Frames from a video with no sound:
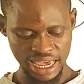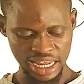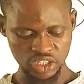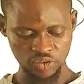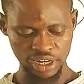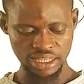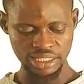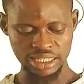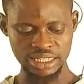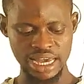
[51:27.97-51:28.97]

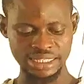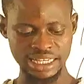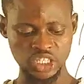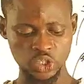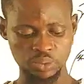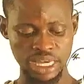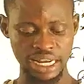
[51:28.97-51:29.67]
Electrovalency. The answer should be